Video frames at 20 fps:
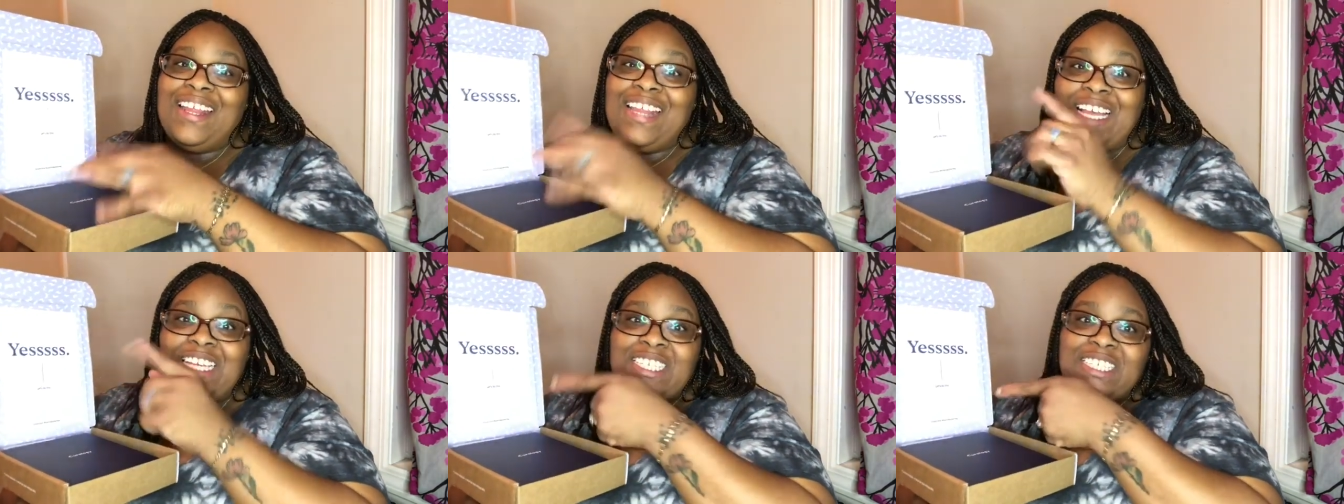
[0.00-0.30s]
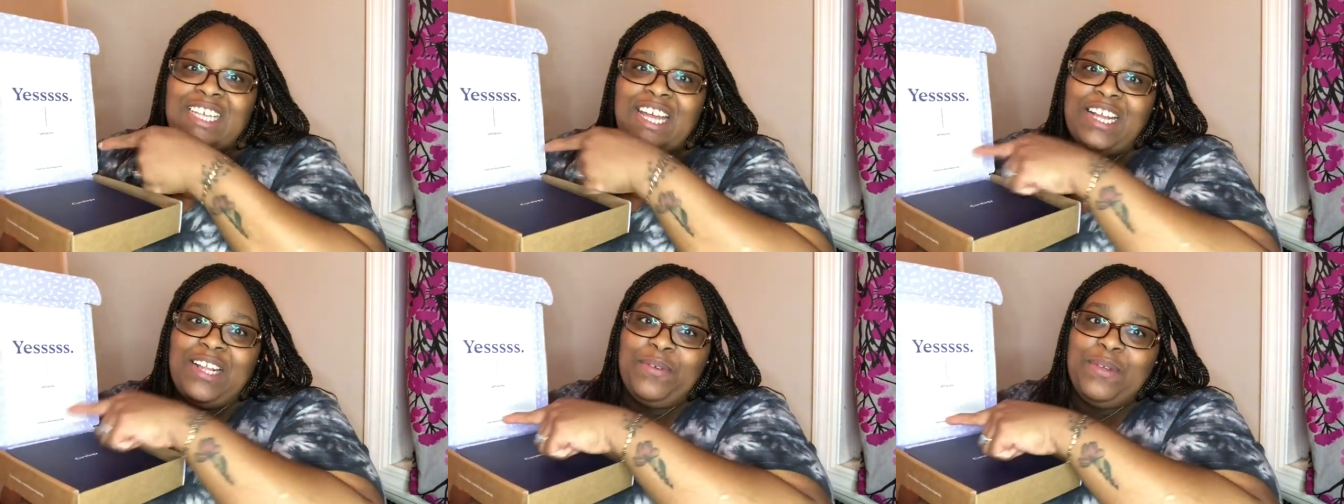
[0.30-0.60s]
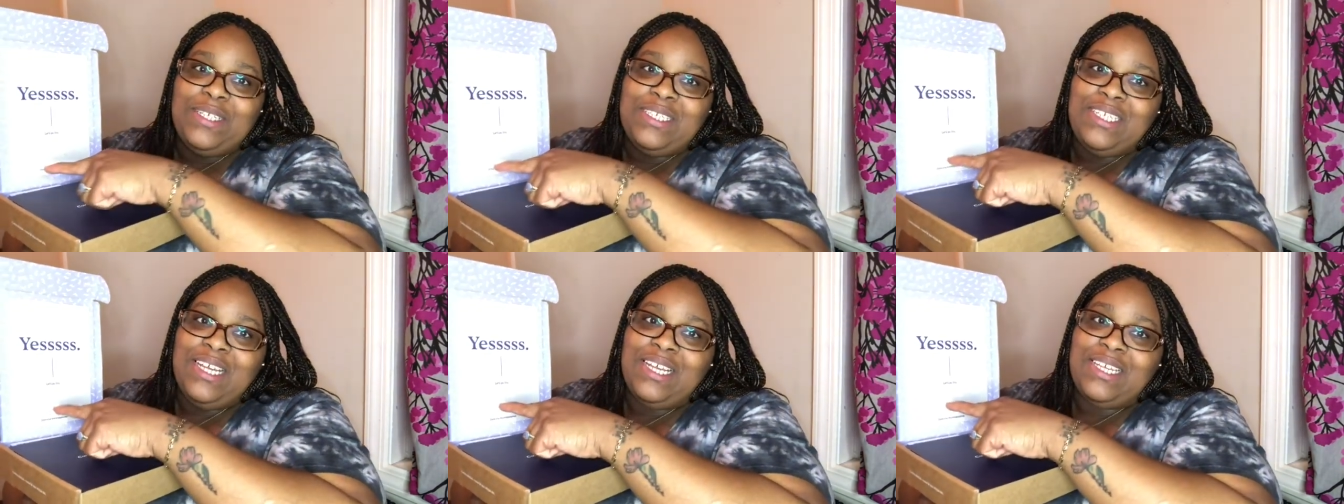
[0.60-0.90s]
That's exactly what
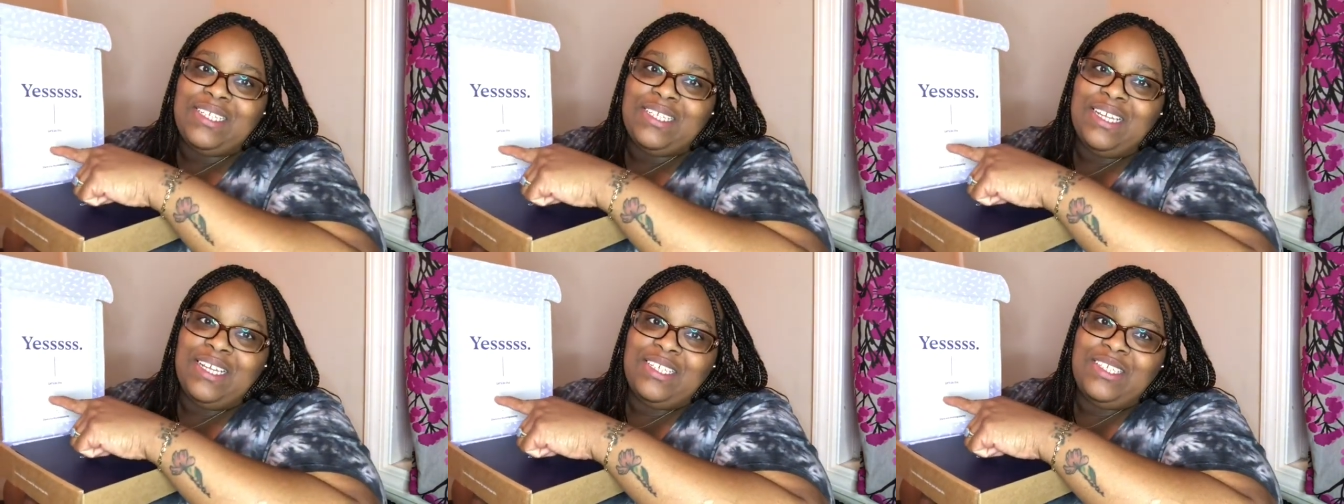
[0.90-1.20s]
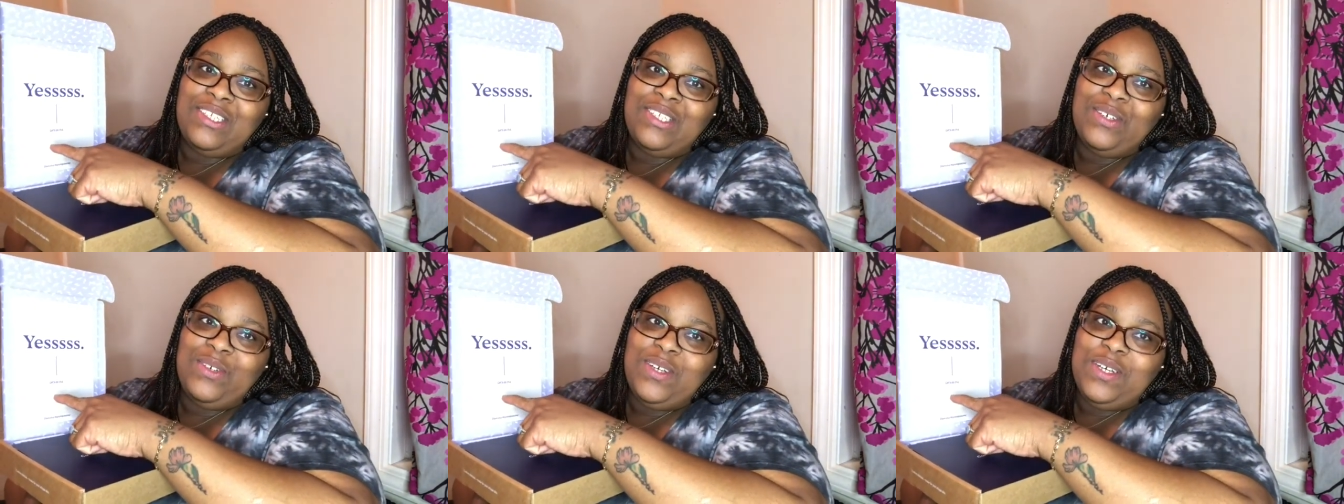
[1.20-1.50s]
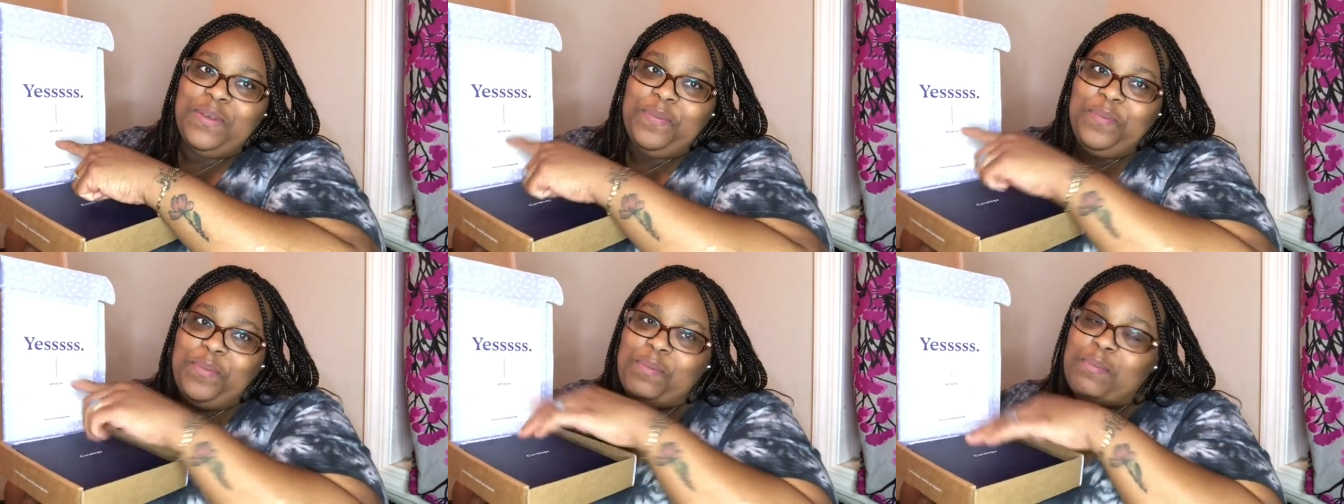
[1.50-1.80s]
it says. Let's do
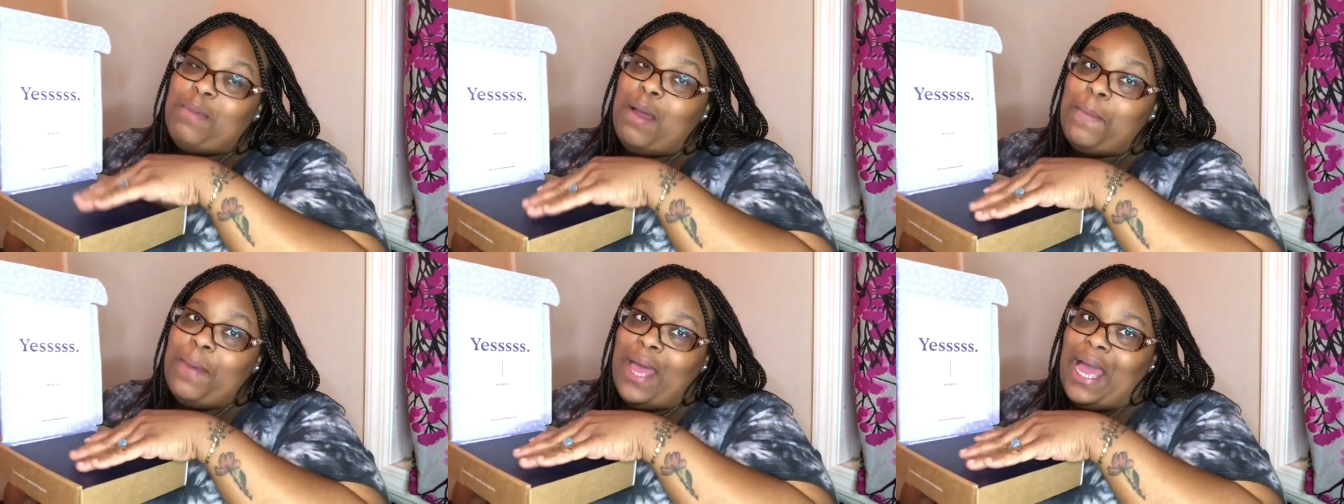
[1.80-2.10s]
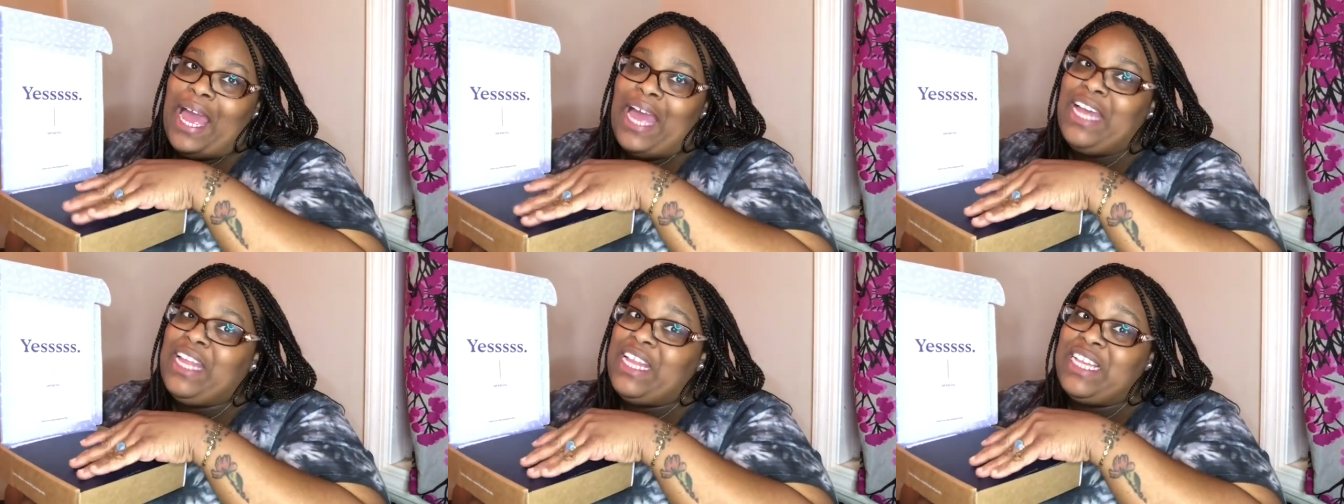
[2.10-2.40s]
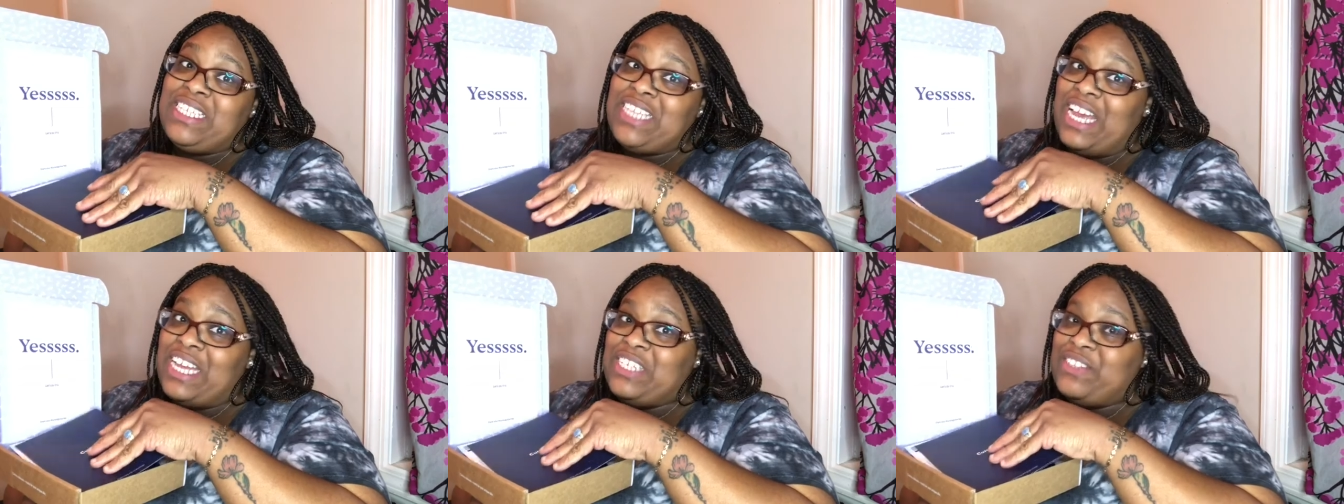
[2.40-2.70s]
it. My bad. I ain't
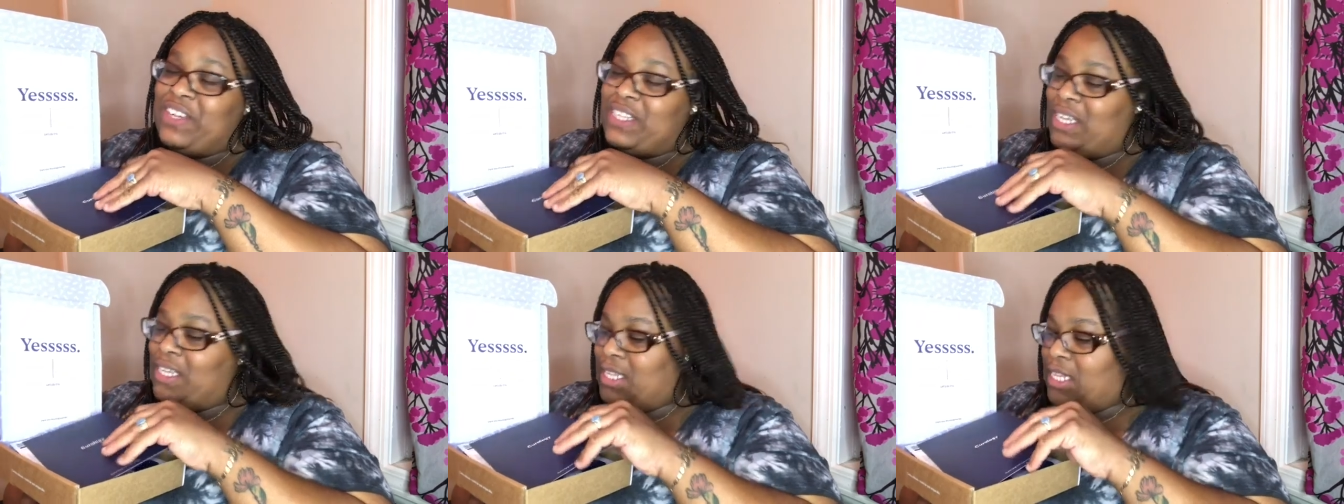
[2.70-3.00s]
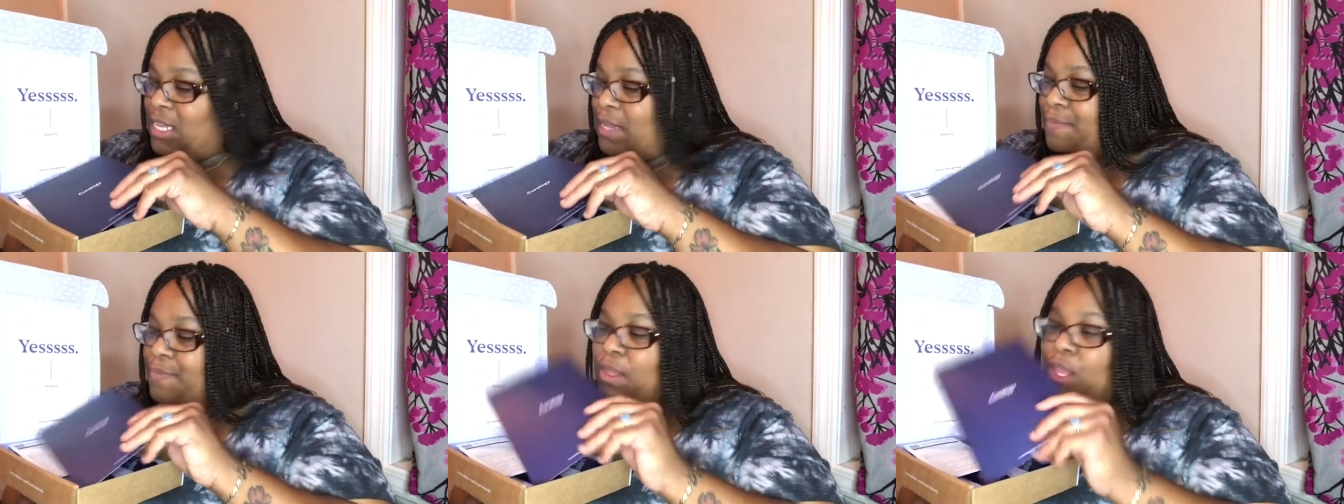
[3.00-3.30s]
exaggerating at this.